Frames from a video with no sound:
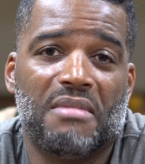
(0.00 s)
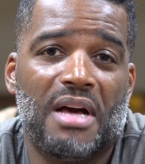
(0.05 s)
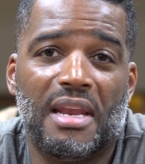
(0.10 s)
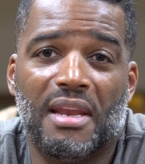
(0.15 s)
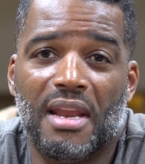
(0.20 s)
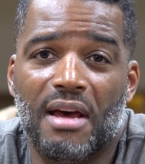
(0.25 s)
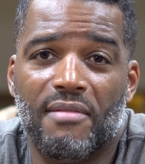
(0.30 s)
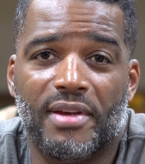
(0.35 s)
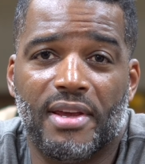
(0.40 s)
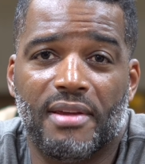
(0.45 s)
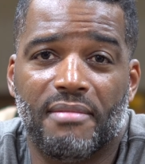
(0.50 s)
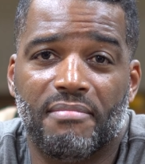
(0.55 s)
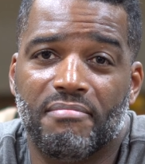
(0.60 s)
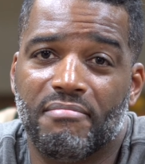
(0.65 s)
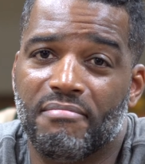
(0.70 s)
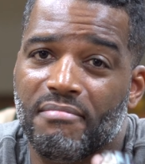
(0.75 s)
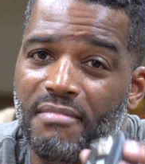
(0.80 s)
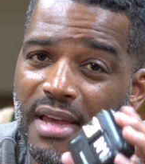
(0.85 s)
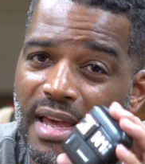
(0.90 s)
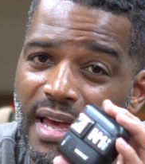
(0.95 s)
I love it,
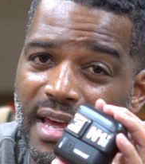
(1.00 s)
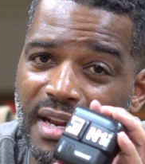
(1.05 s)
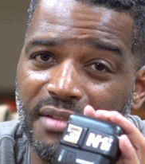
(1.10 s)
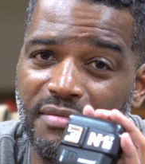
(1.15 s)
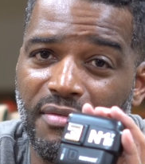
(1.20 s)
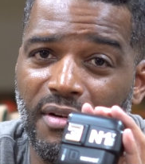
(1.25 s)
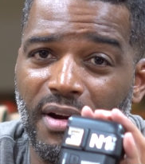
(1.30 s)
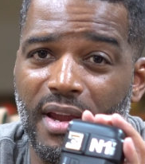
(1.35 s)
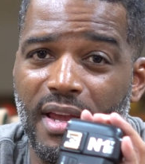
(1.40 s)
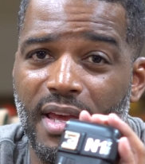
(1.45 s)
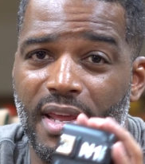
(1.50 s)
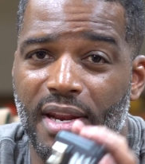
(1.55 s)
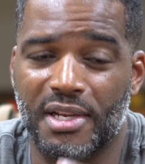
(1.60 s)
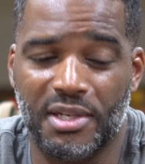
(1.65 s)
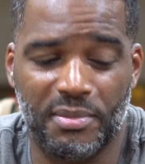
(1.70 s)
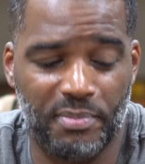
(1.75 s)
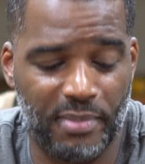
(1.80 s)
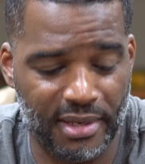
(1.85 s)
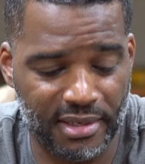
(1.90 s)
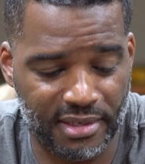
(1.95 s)
and it's very
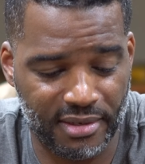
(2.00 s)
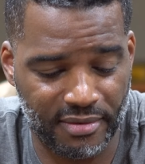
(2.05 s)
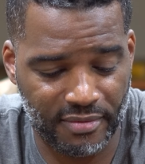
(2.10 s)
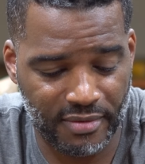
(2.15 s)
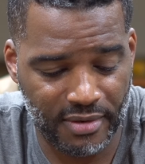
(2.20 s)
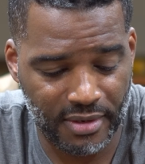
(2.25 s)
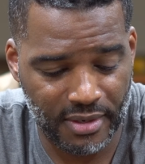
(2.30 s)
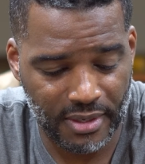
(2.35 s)
inexpensive.